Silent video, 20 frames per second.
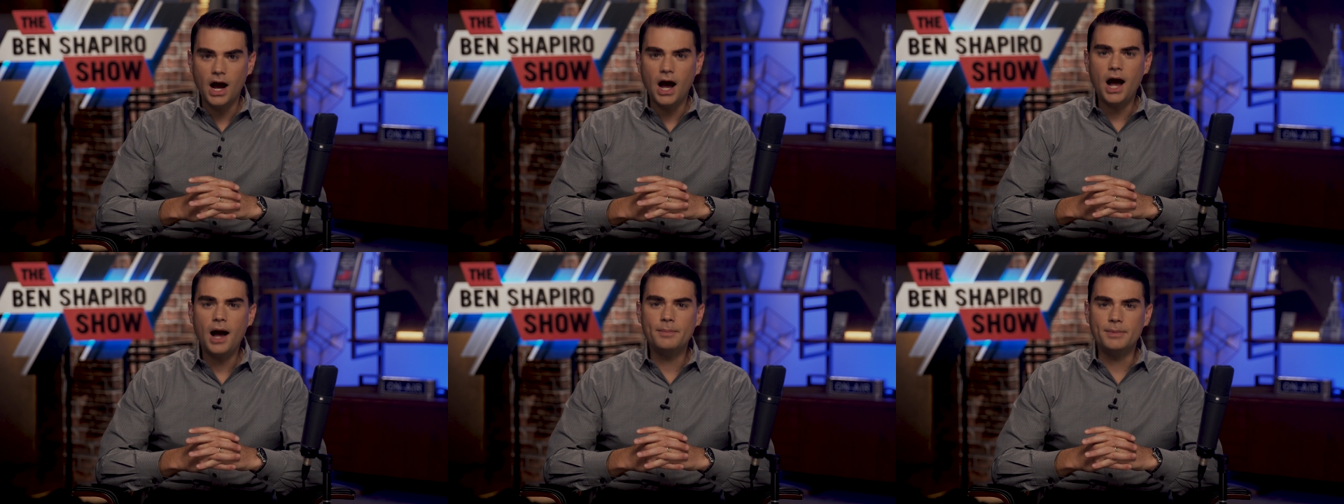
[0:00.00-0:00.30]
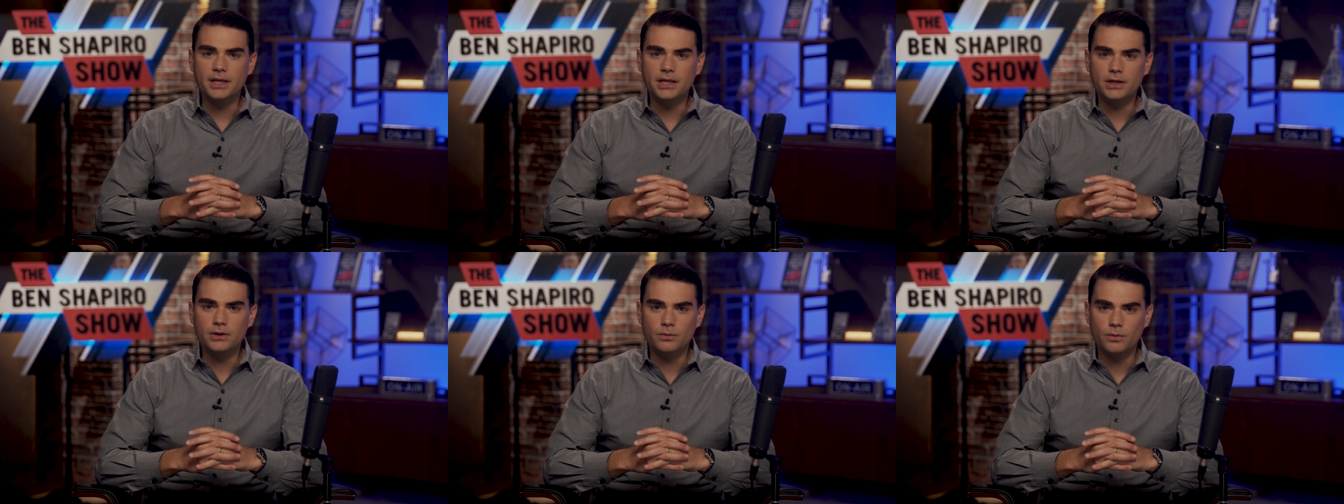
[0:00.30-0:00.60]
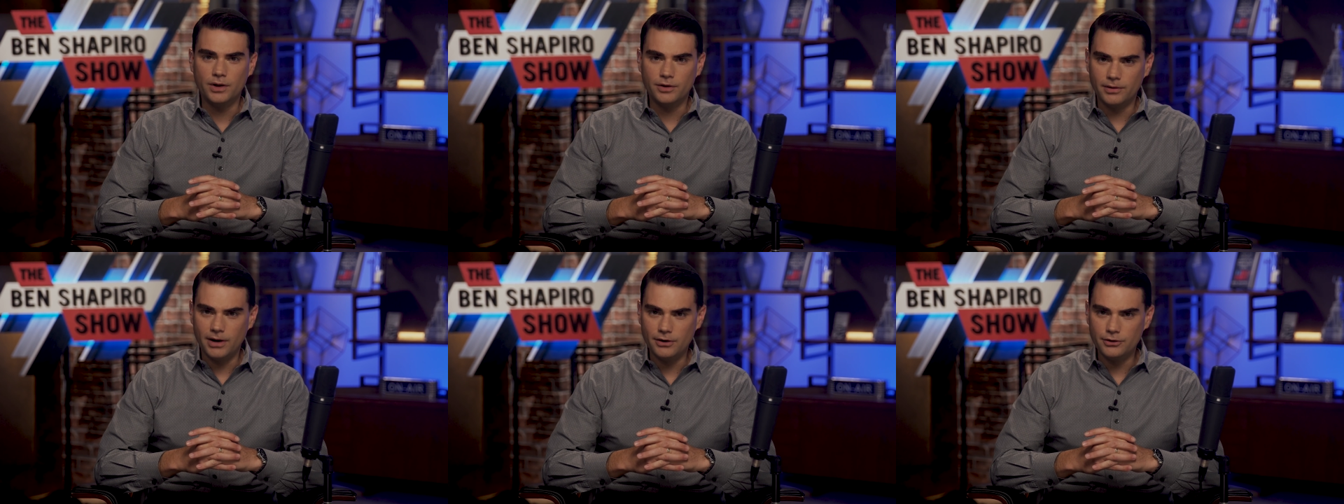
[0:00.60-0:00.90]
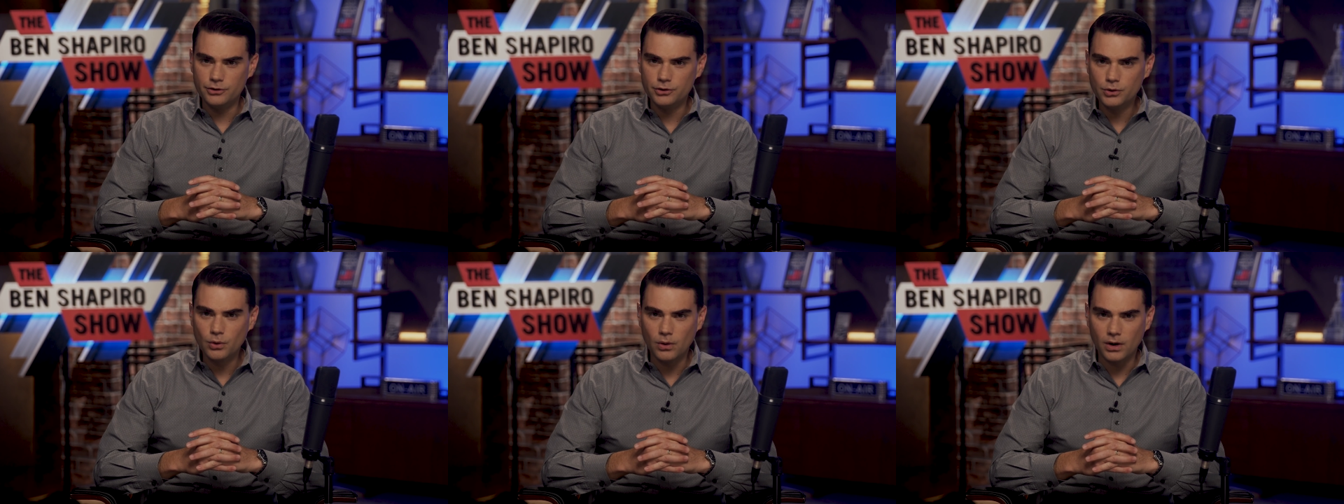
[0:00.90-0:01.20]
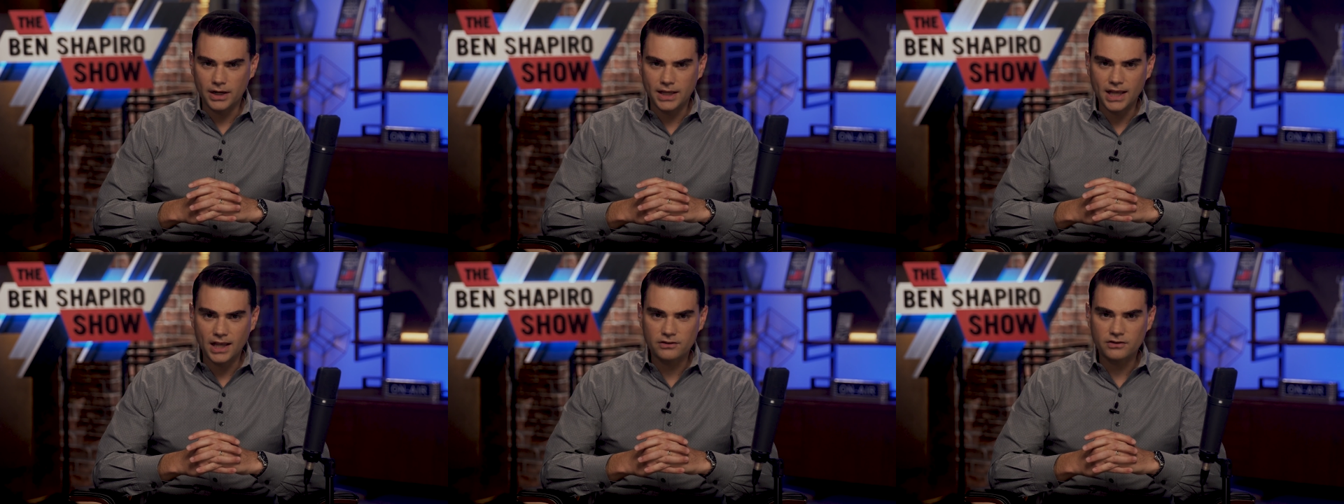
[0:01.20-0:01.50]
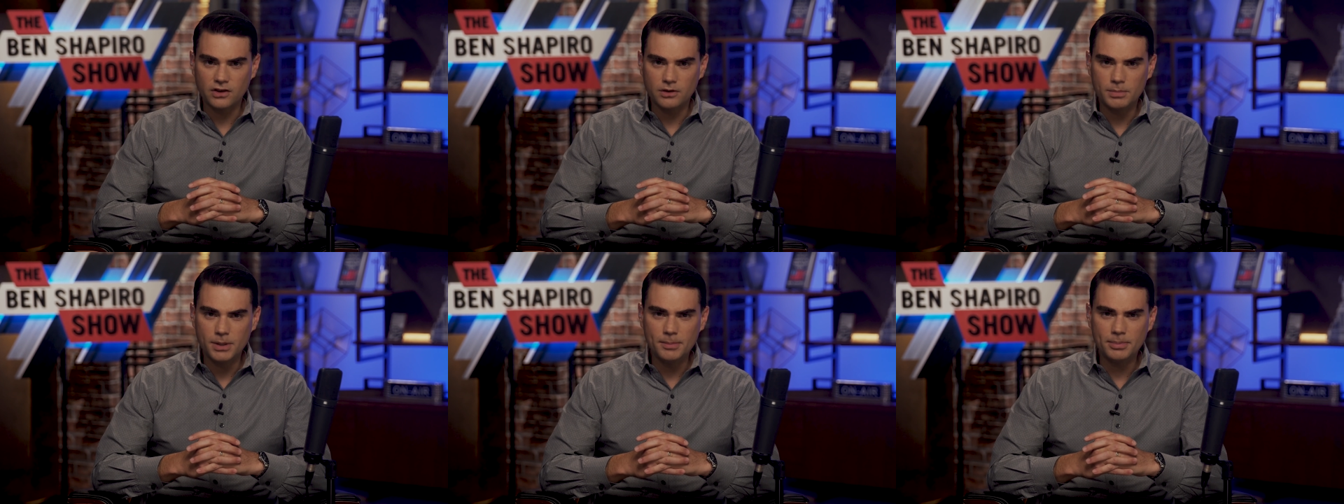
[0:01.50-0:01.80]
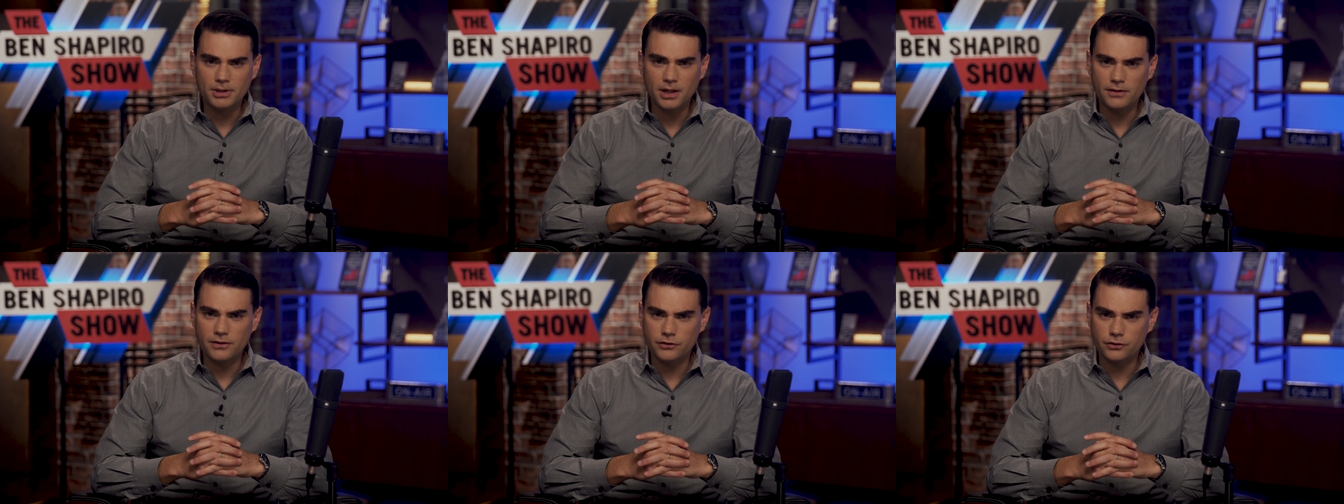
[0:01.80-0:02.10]
Ami went around New York asking
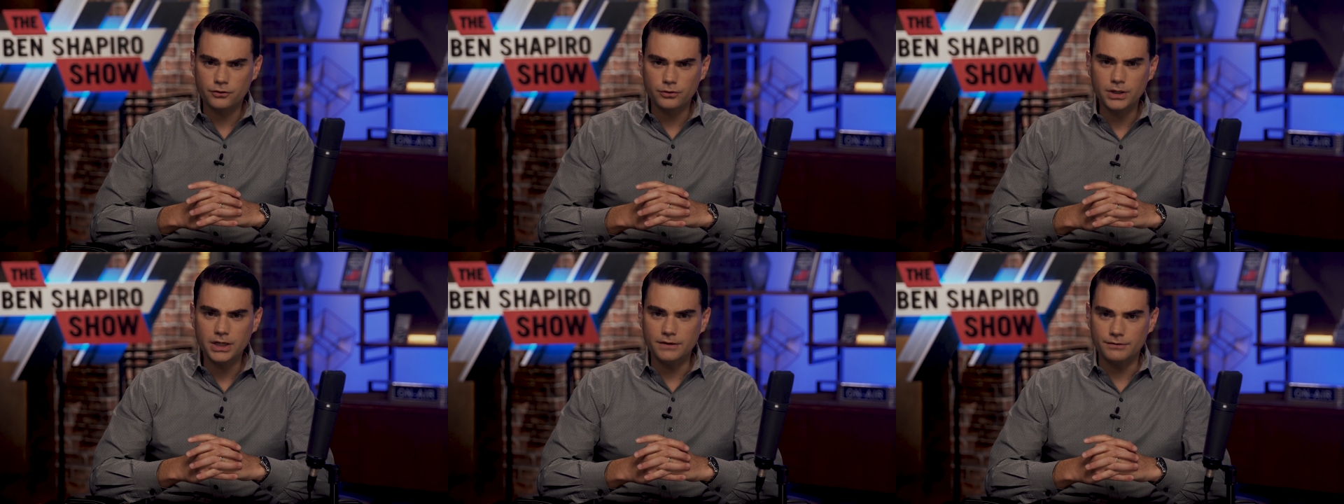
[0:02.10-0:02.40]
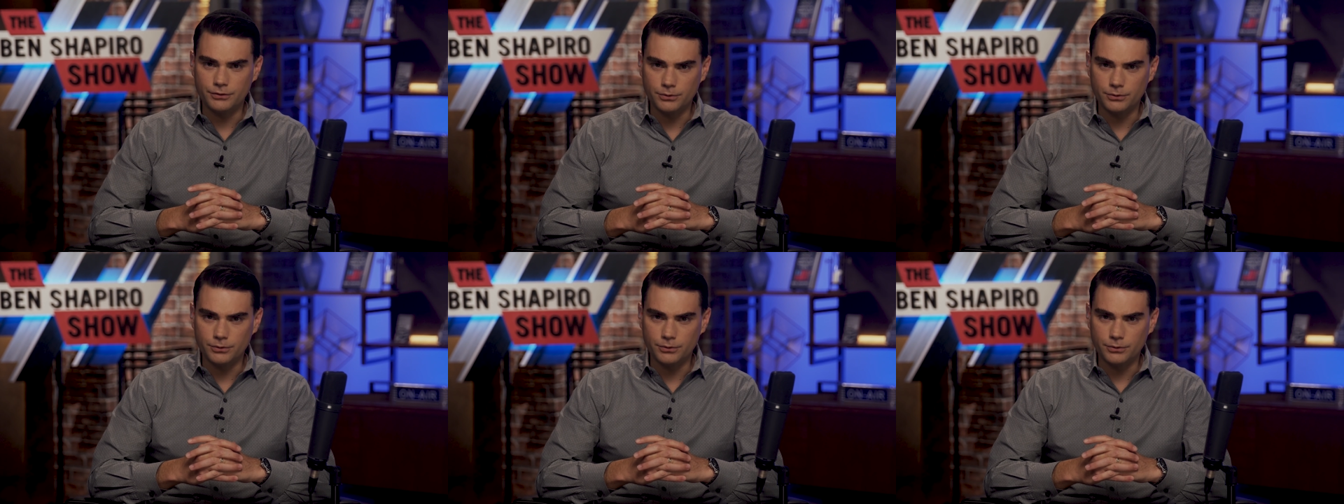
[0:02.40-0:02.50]
people on the street